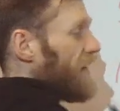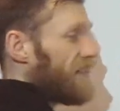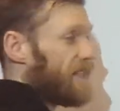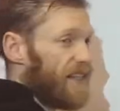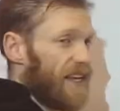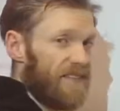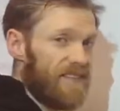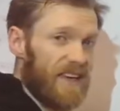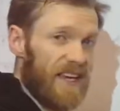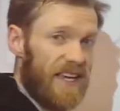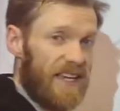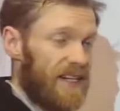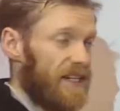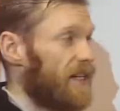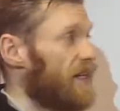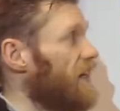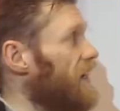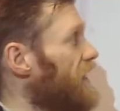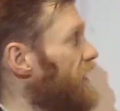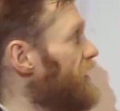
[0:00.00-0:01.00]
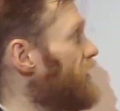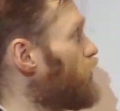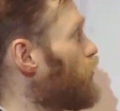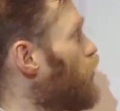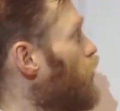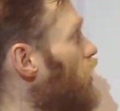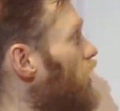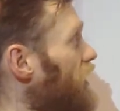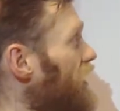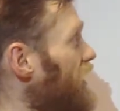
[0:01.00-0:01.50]
need to give it in is
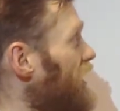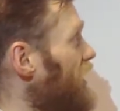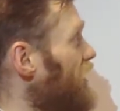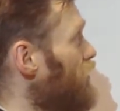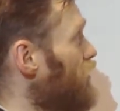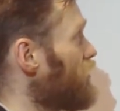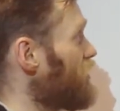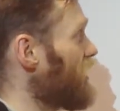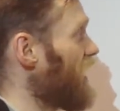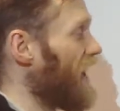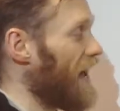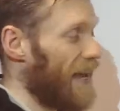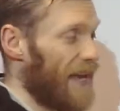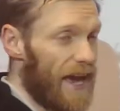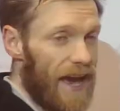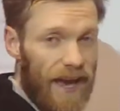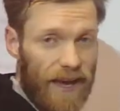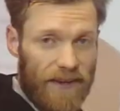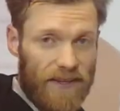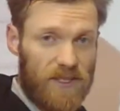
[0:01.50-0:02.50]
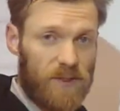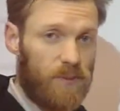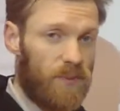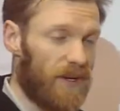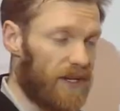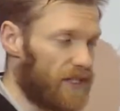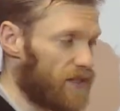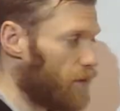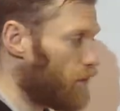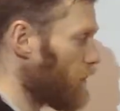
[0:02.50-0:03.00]
y equals ax
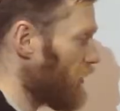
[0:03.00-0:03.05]
plus